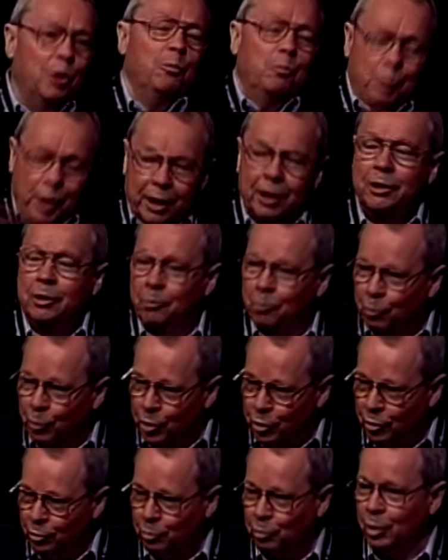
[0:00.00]
pick,
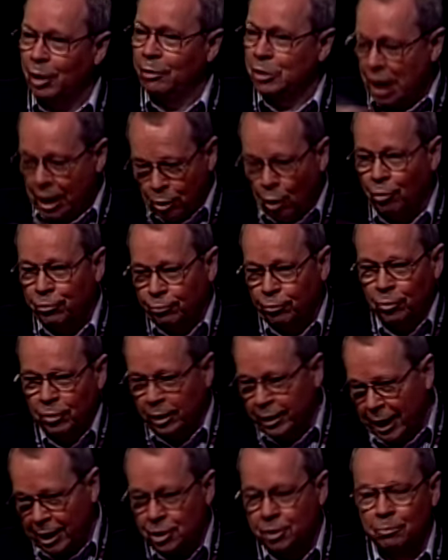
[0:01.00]
as I go through the
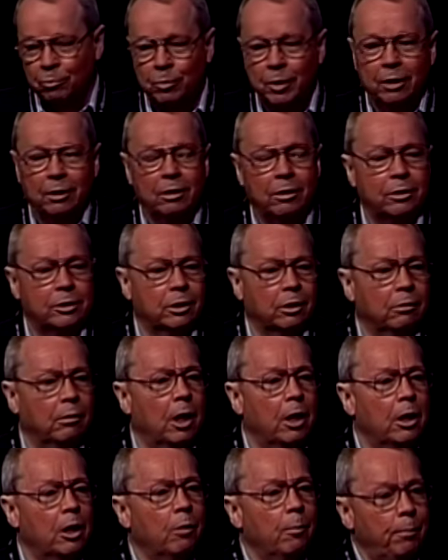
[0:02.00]
next minute or two,
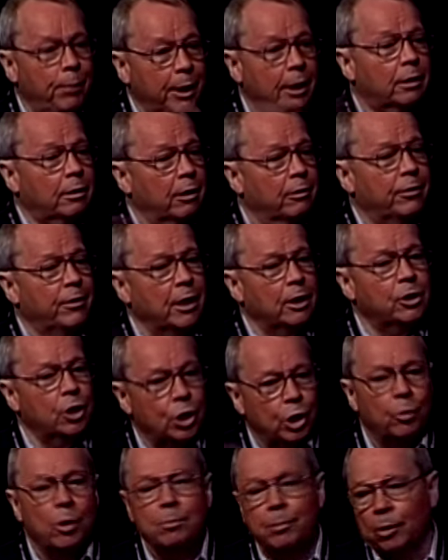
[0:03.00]
pick the things that
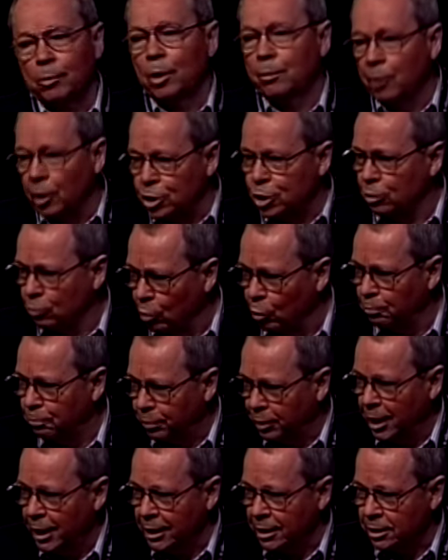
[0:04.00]
you remember about your own
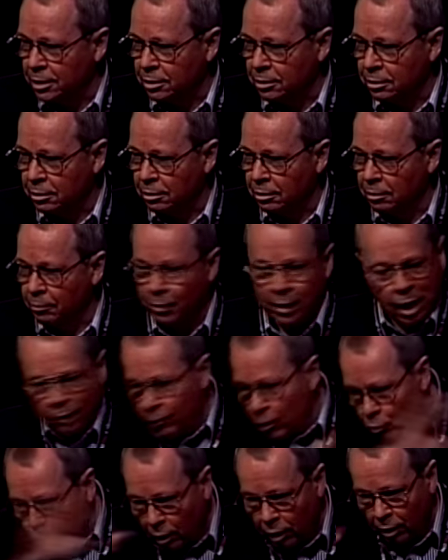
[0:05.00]
place. But
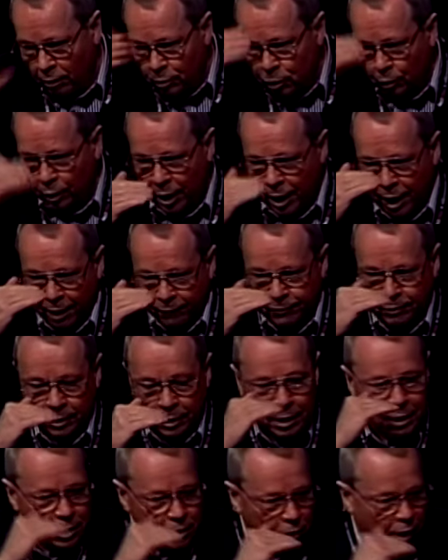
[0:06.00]
every one of them is going to have to
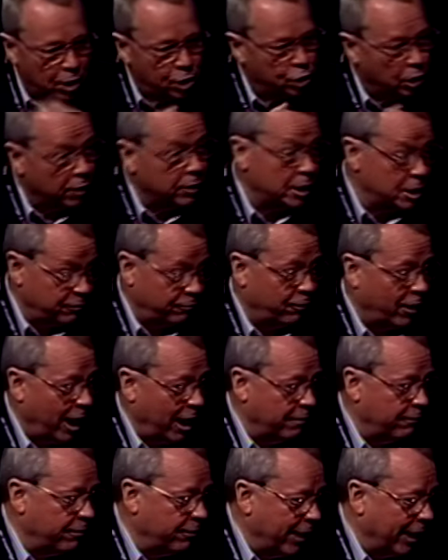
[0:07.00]
touch on these
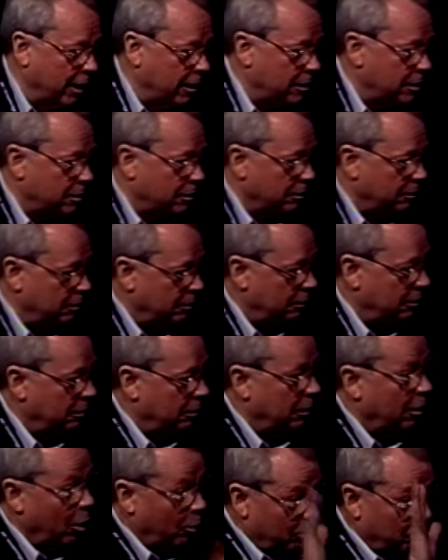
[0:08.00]
five things.
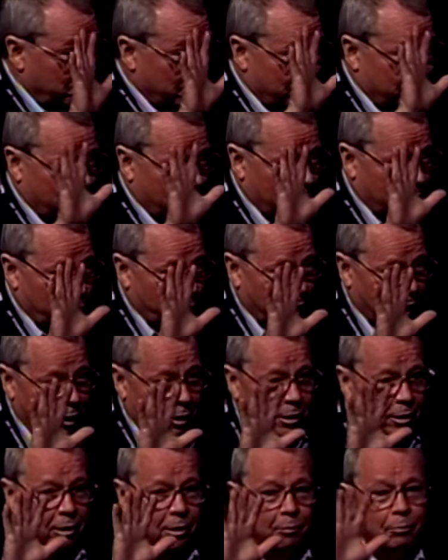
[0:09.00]
And I'll be fairly quick.
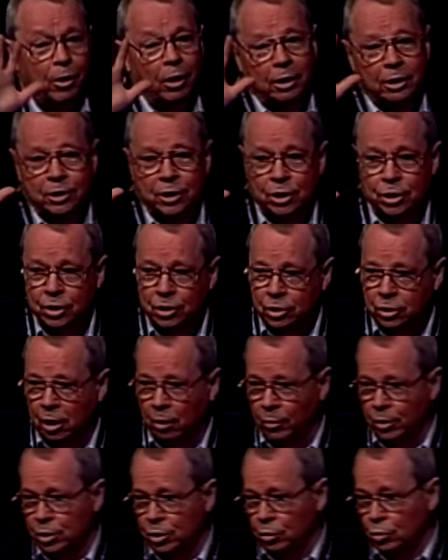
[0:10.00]
Politicians
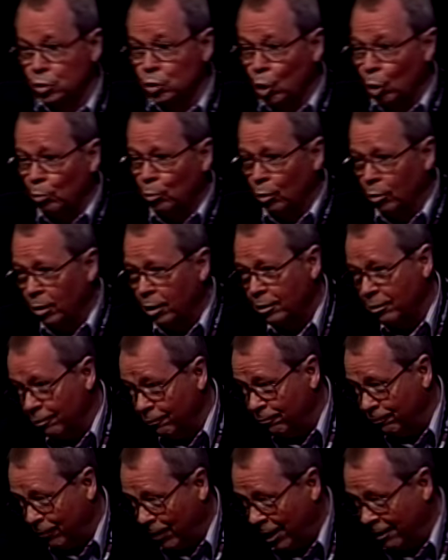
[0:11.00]
always use no more than
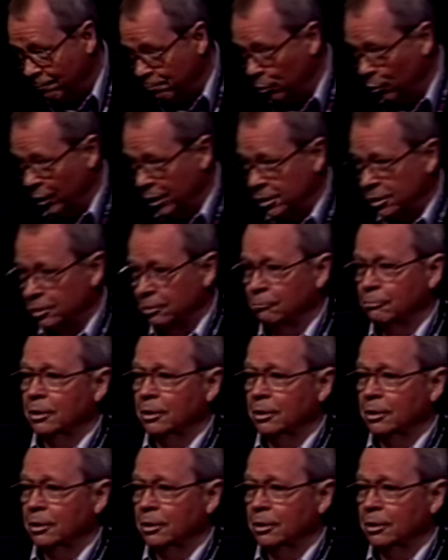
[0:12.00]
five points,